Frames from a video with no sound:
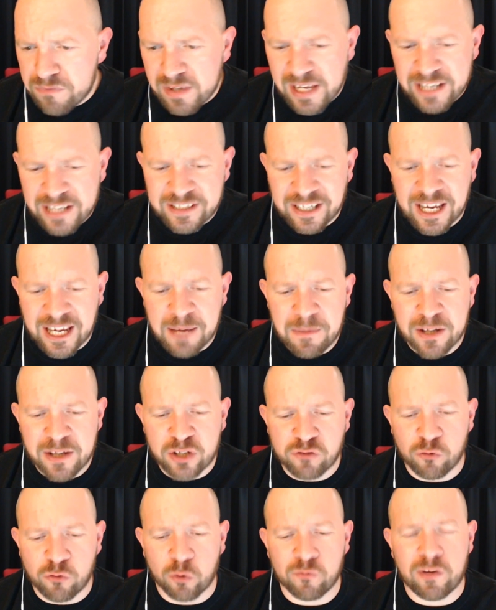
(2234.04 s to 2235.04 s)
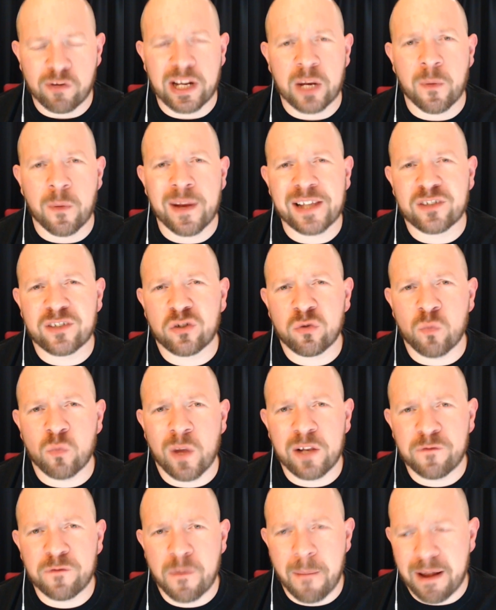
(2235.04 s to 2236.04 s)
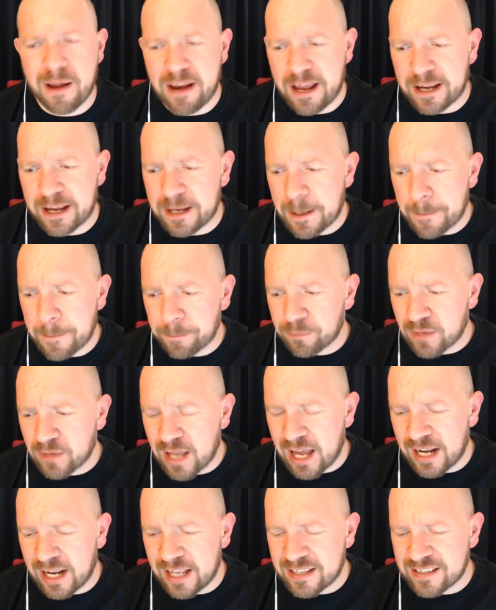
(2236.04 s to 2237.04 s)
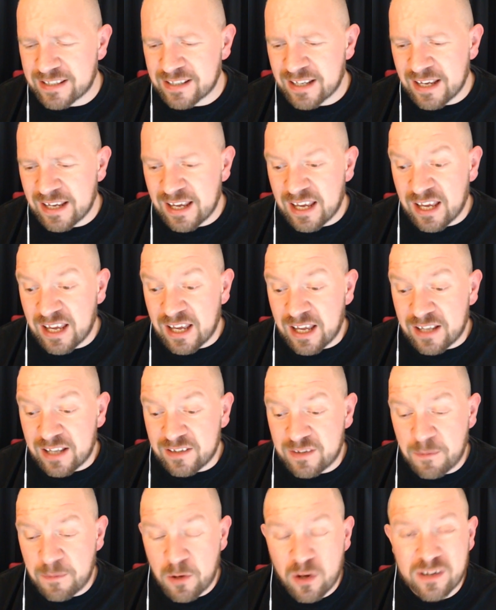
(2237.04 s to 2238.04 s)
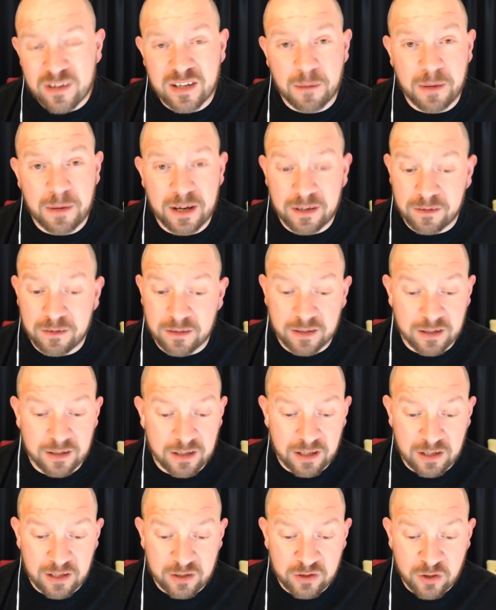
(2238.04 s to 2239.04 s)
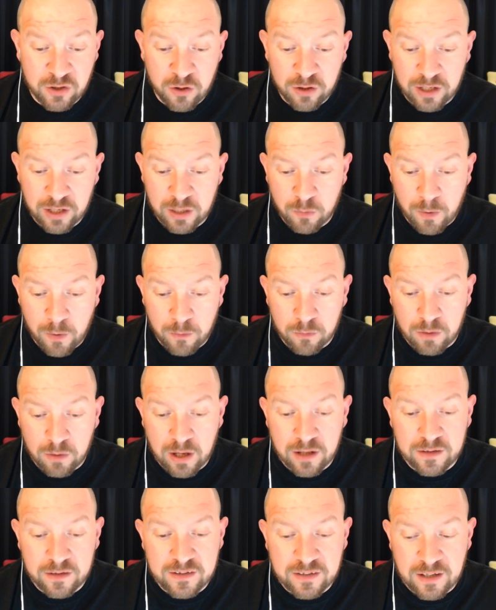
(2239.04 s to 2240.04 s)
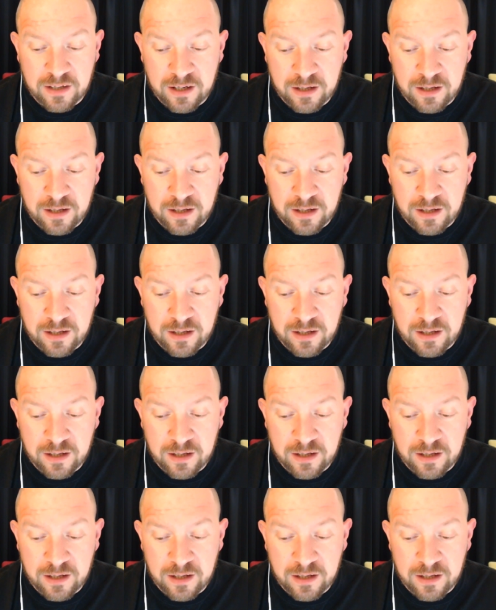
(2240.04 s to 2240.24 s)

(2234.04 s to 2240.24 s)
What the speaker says: It's a game that's grown really well. It's done well for Mantic, and it's, to be honest, I mean, it's certainly when at